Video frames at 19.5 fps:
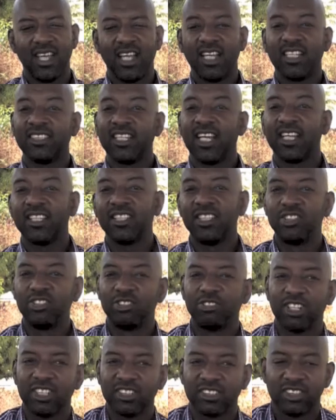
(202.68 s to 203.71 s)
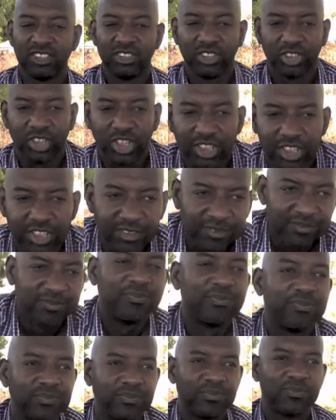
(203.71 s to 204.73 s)
has had an interesting journey.
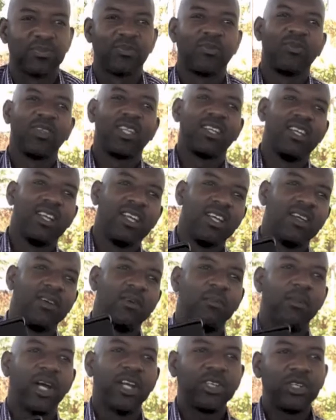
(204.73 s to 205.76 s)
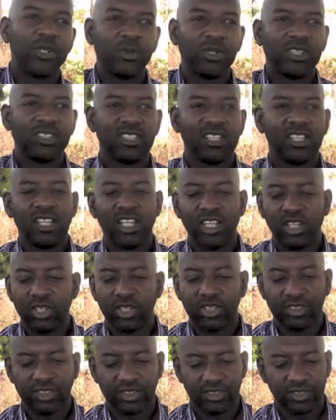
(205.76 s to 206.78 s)
MyQ was in
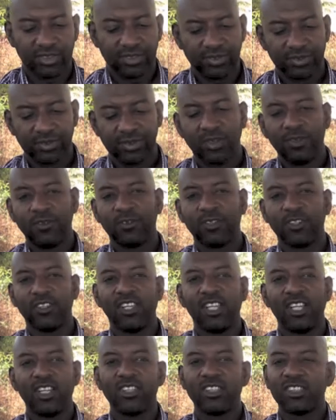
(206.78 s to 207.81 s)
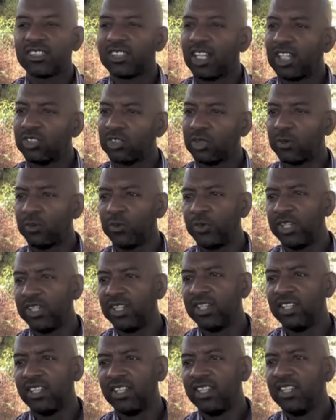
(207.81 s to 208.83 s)
Lagos for the Lagos Startup
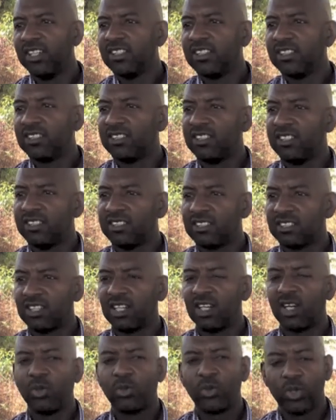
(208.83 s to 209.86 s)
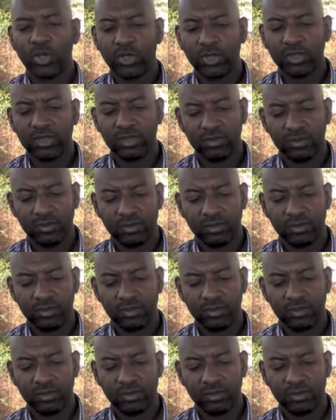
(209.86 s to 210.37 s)
Week, Seed Star World